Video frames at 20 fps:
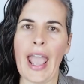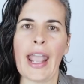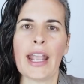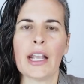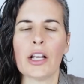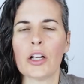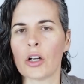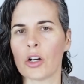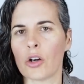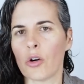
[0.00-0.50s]

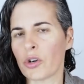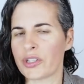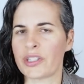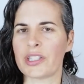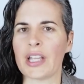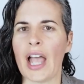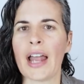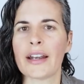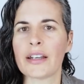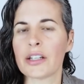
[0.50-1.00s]
anger or
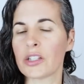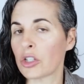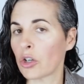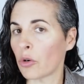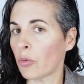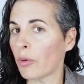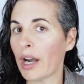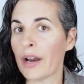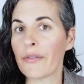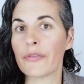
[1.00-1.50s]
sadness
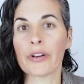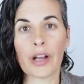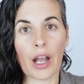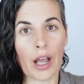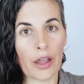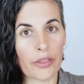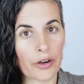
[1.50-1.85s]
or whatever